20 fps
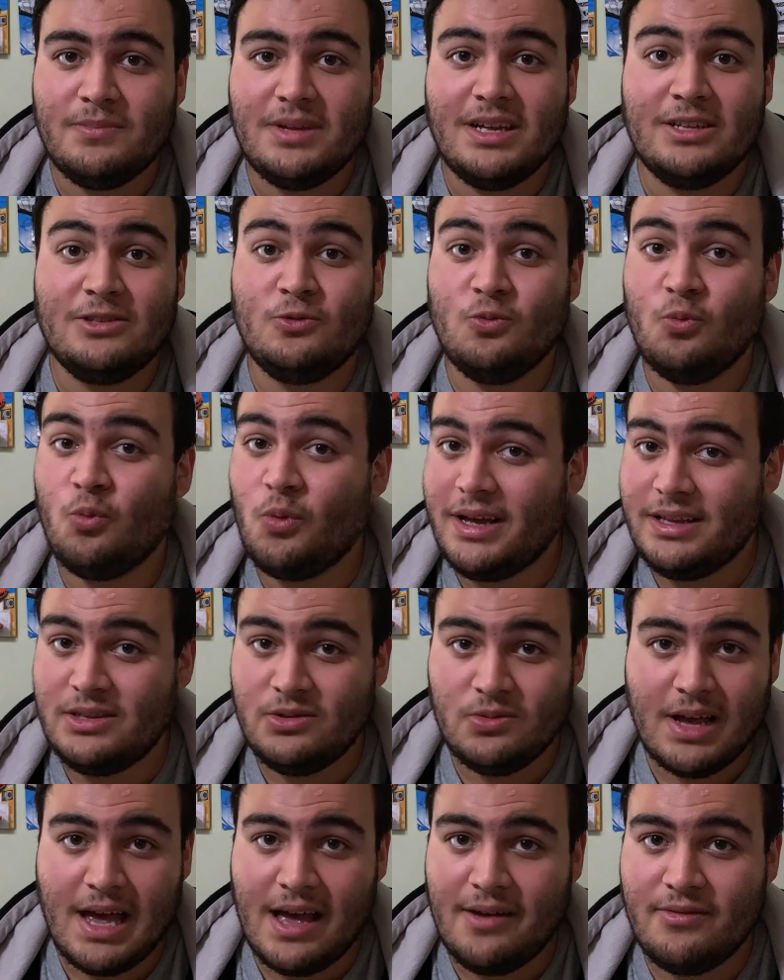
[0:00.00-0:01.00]
It's way
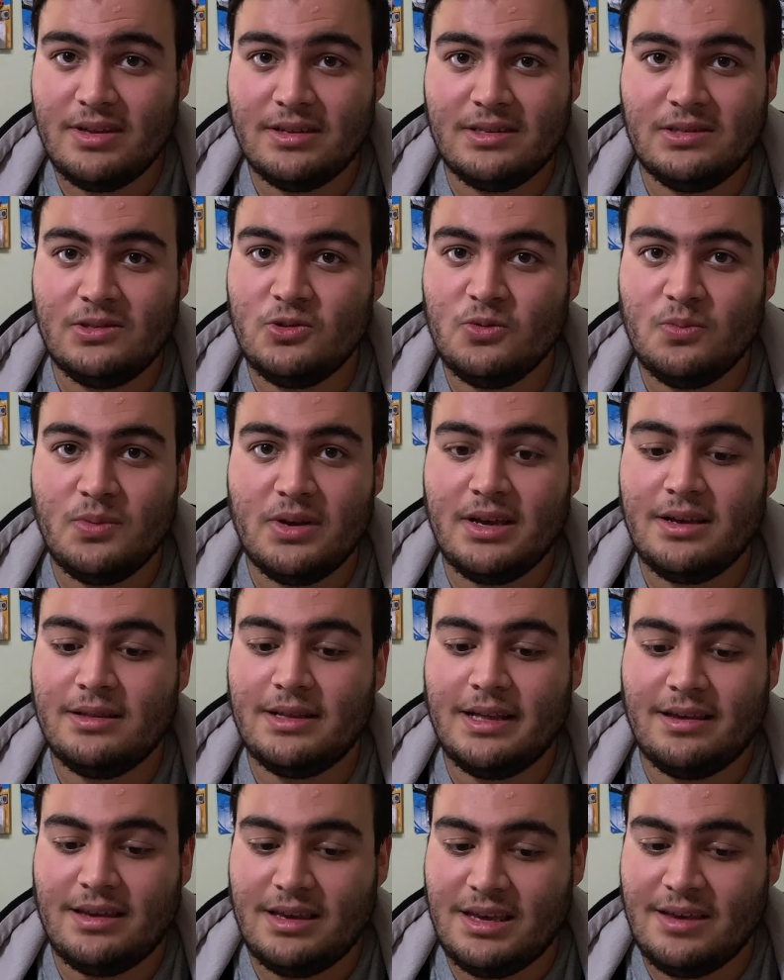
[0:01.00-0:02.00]
too heavy, it's too big.
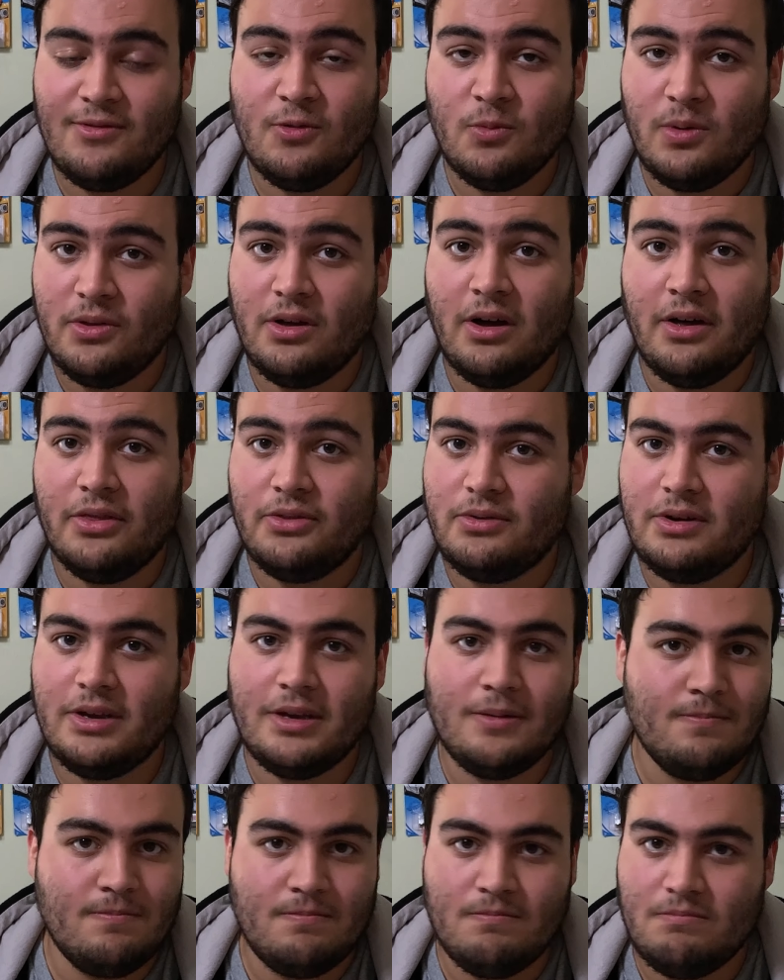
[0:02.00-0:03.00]
Like even with all
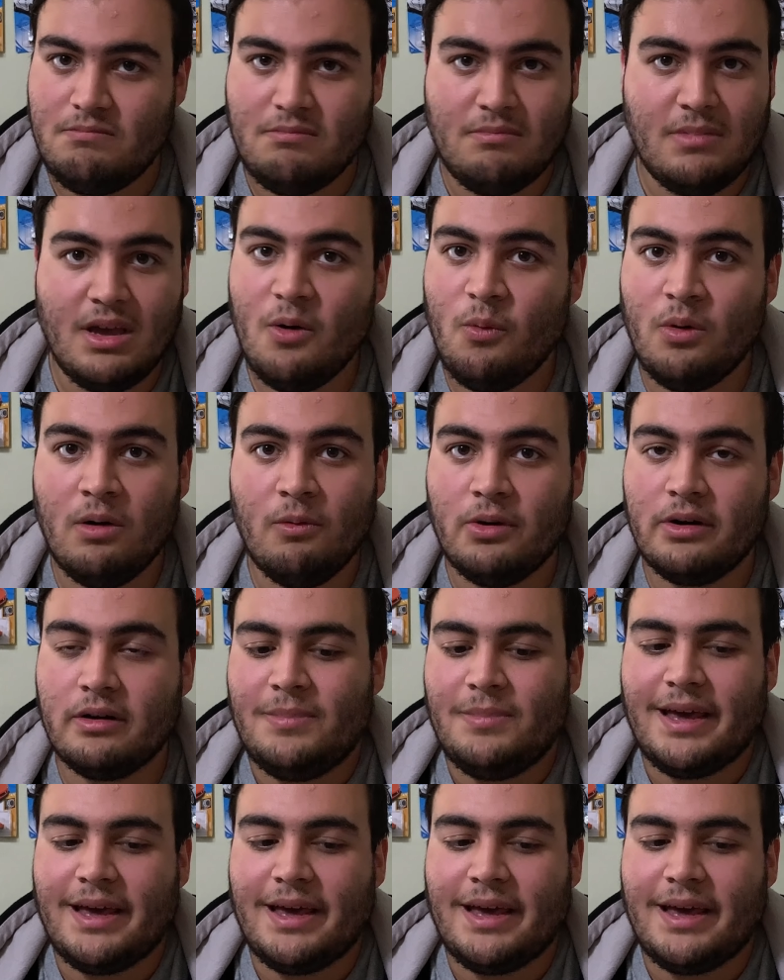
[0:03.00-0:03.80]
3, it won't work.